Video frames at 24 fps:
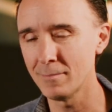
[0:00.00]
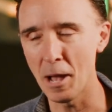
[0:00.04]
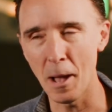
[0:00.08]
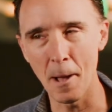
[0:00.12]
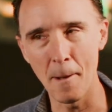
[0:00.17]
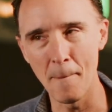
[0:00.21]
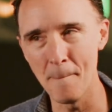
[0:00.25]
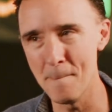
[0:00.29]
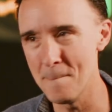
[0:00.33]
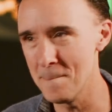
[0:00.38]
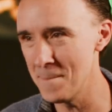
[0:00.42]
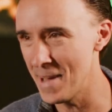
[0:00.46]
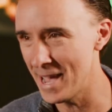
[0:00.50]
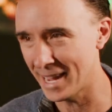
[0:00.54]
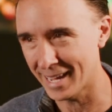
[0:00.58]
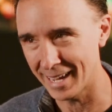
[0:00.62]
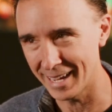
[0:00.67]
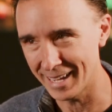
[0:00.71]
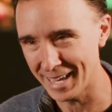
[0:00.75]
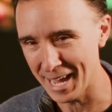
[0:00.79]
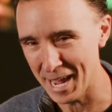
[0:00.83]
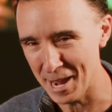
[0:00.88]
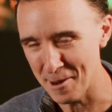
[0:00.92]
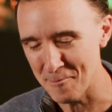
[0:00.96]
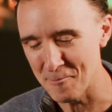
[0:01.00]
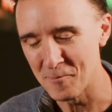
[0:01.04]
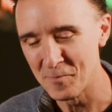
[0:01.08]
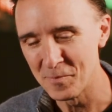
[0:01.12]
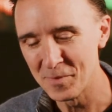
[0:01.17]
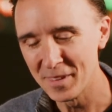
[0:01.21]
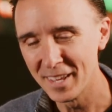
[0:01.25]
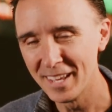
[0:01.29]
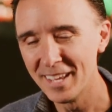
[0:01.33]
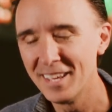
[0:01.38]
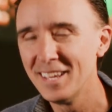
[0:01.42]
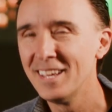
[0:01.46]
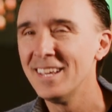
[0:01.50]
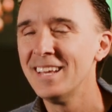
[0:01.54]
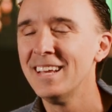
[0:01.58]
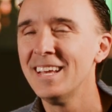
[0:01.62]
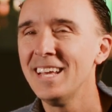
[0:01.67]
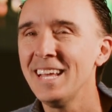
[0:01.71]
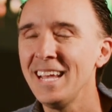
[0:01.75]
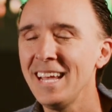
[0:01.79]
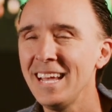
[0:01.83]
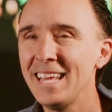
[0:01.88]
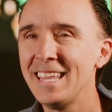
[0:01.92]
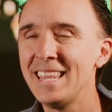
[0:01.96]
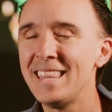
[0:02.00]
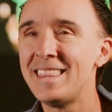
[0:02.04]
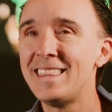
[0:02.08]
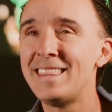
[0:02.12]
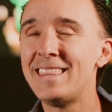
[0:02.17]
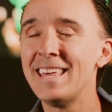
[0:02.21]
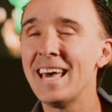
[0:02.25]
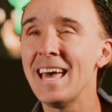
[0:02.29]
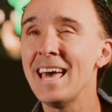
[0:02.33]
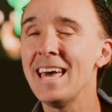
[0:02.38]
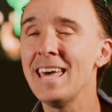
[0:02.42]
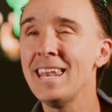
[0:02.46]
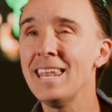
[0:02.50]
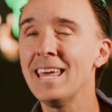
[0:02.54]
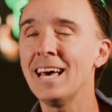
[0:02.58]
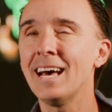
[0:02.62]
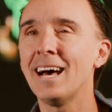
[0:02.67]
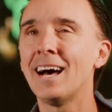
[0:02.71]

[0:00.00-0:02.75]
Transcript: a mega game. And then